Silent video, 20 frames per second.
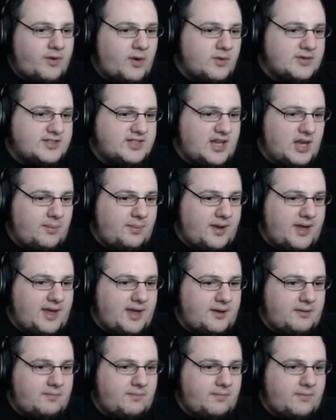What's it going to
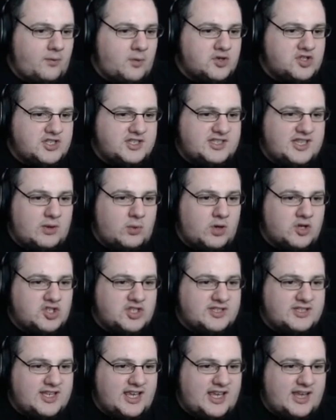be? What do you see? What do
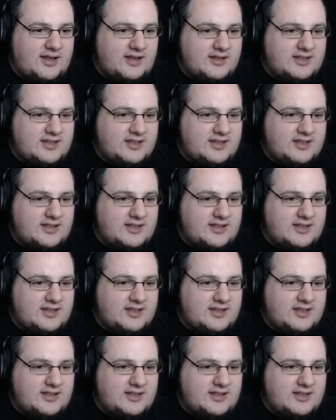you see?